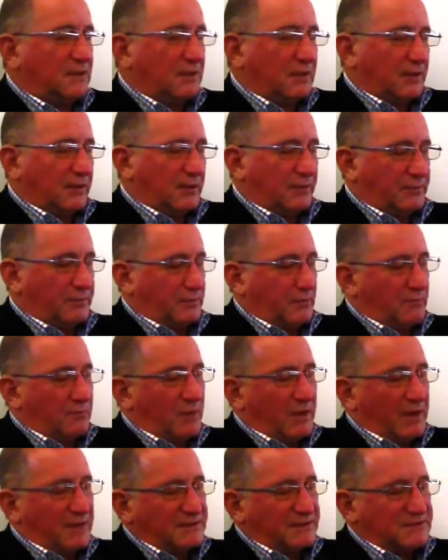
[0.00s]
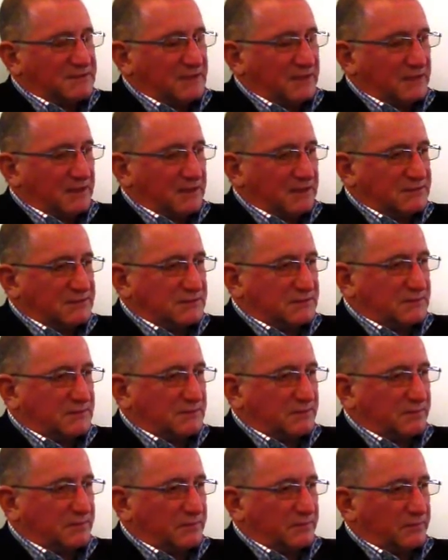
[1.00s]
and my understanding is
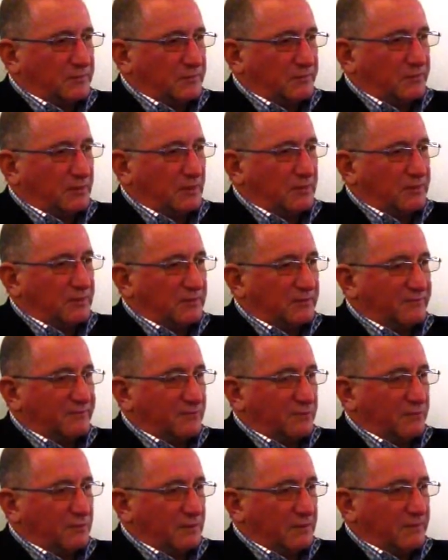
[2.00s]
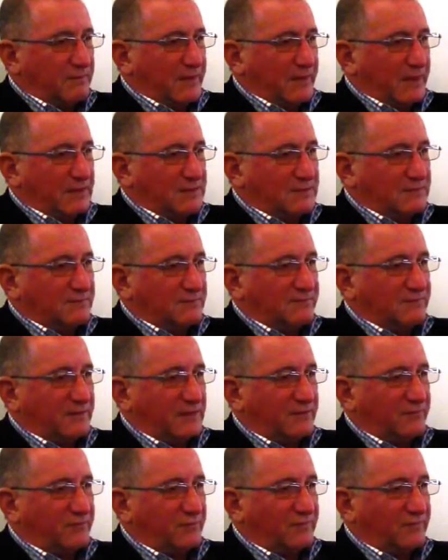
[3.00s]
that probably the full impact
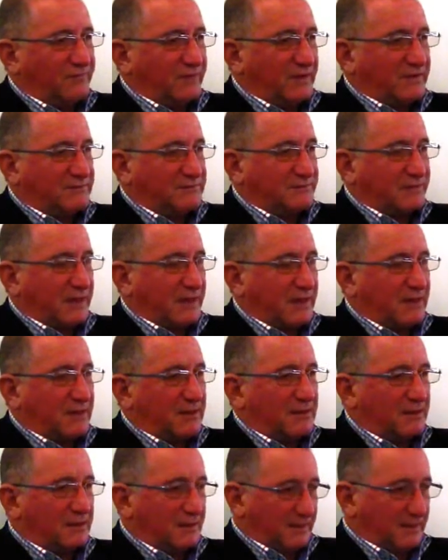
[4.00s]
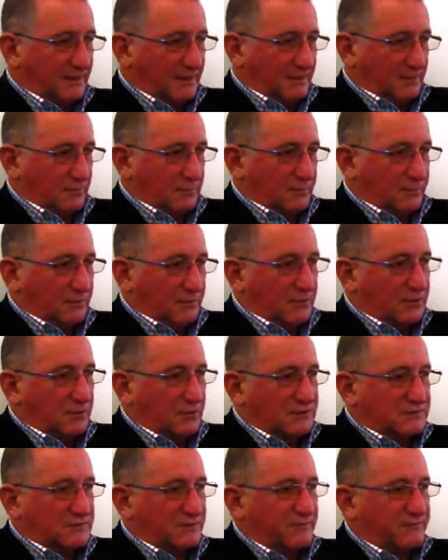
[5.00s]
of three-phase power would be a
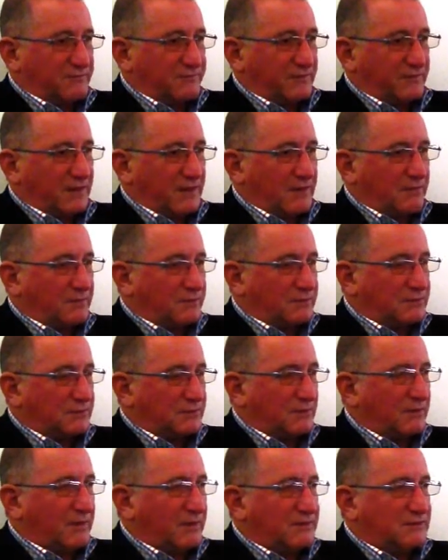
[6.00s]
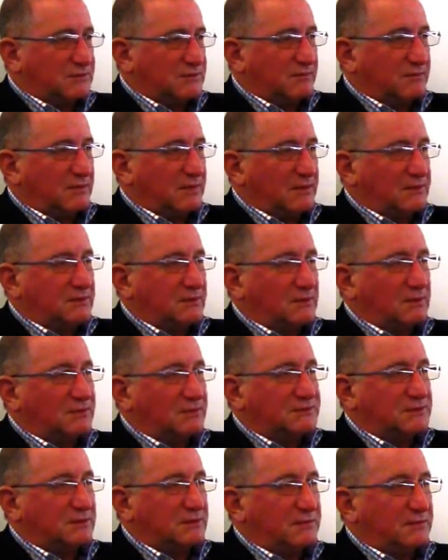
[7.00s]
cost of between $1 and $2 million.
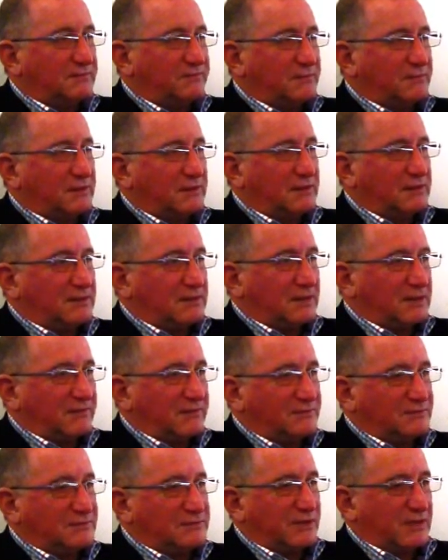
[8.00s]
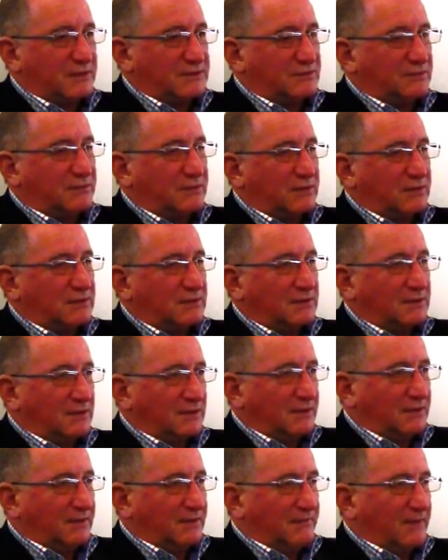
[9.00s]
So if we can get that infrastructure in,
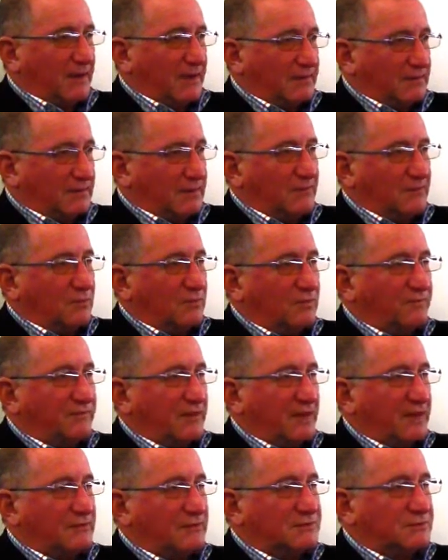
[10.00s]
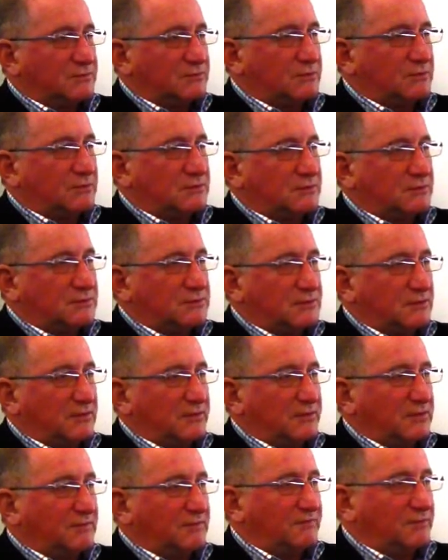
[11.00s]
maybe then more farmers would look at
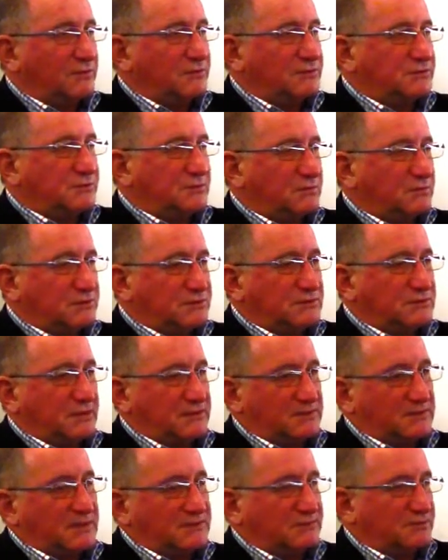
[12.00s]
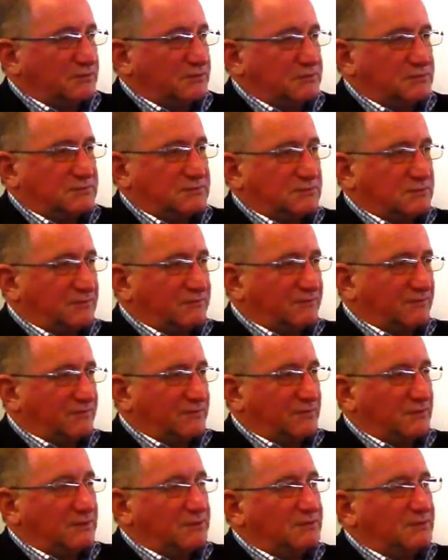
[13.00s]
dairy conversion, which that does put sort of
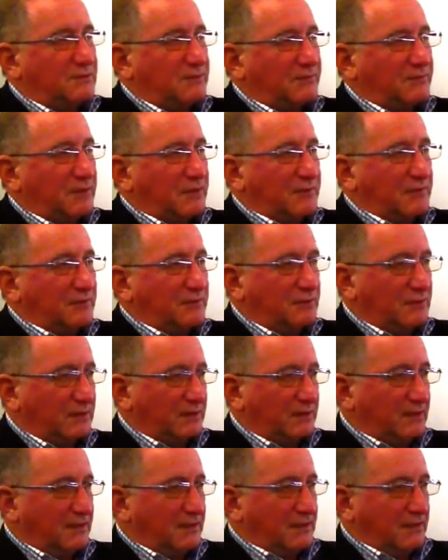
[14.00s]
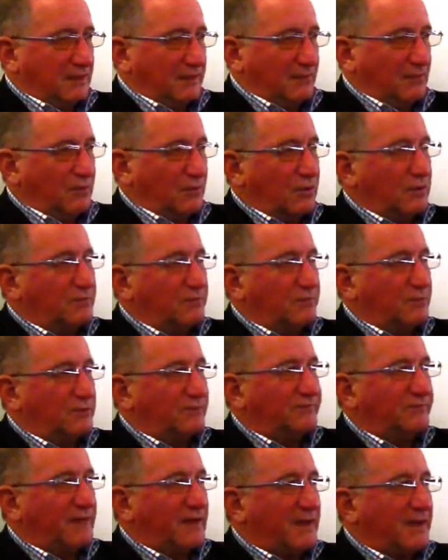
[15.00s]
15 to 20 people in work per
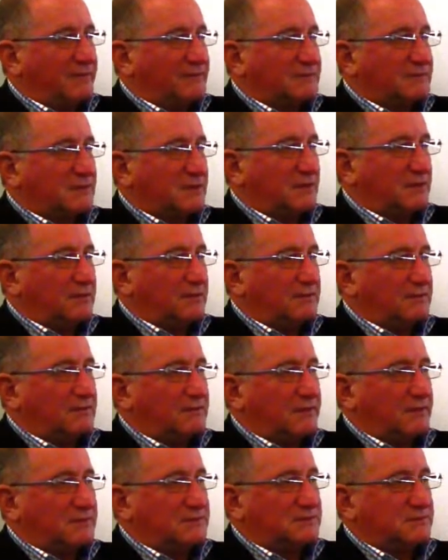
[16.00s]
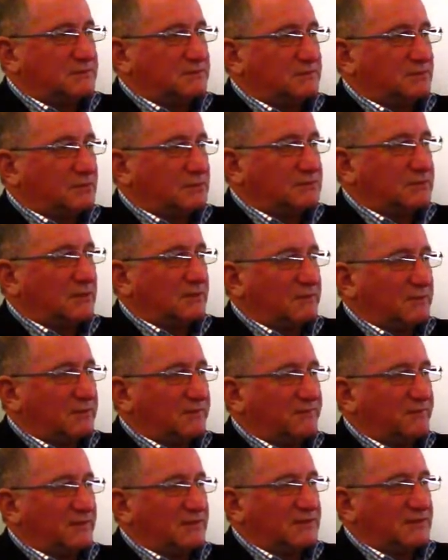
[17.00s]
farm. So that's also be a
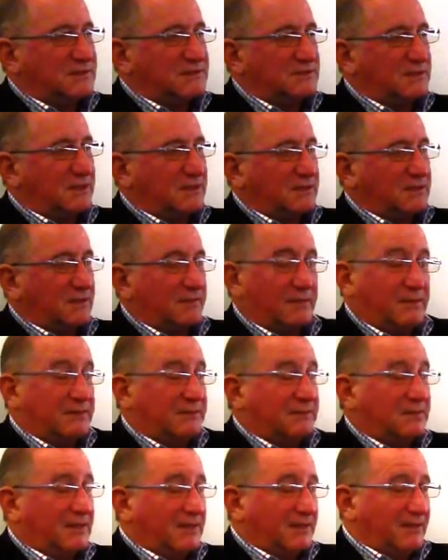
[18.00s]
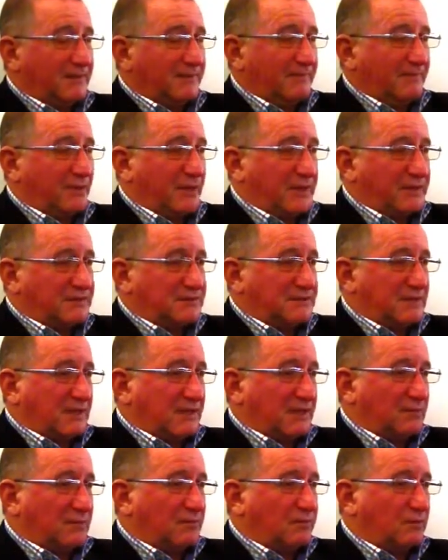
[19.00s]
fantastic outcome. And my
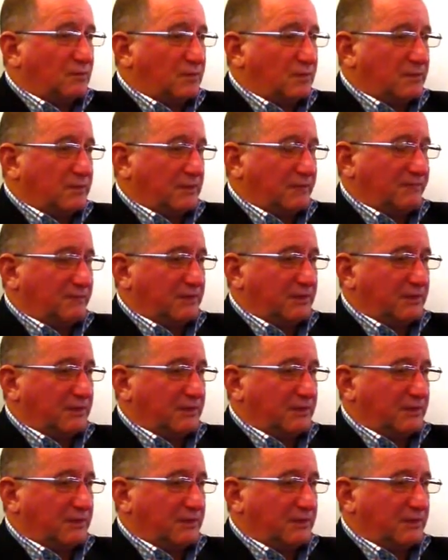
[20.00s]
understanding with water, if we